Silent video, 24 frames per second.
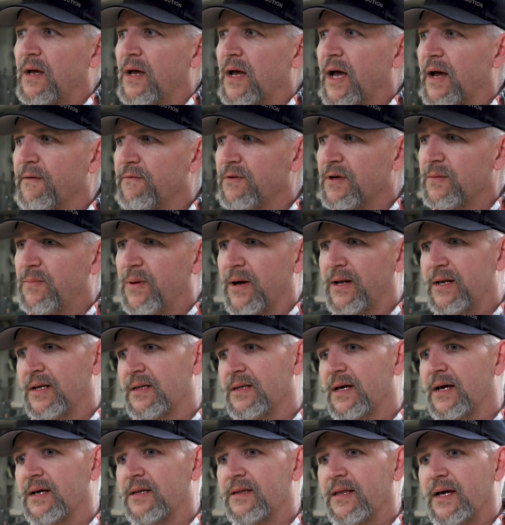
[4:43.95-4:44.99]
every penny
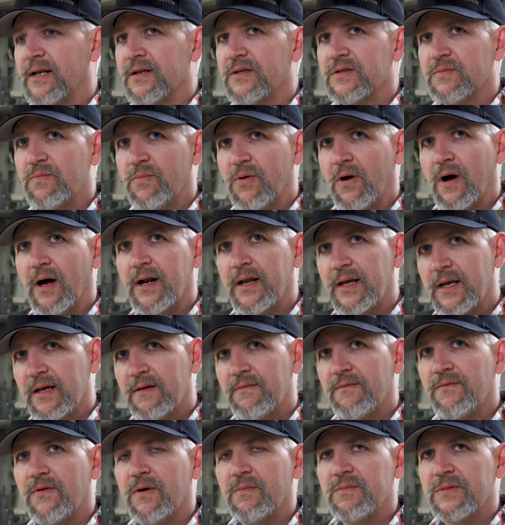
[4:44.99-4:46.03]
that is brought
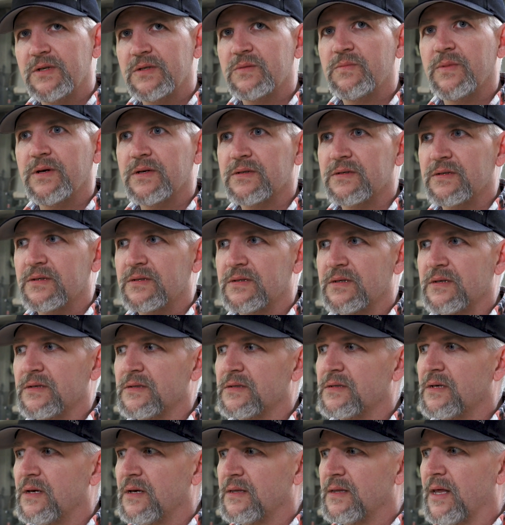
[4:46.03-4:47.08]
in from these businesses